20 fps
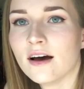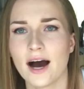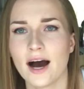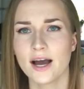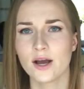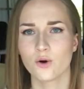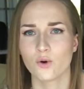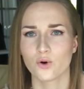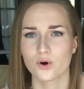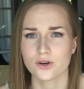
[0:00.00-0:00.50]

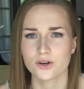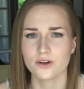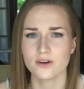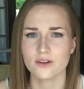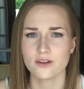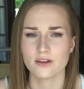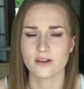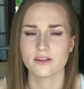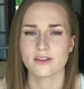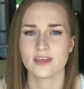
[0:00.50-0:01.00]
I ordered
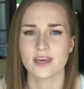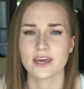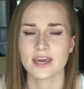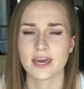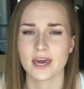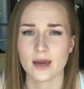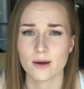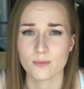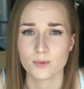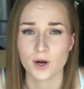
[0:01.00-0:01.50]
the
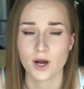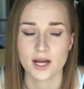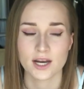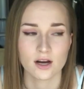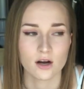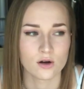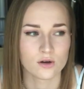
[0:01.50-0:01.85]
camera and I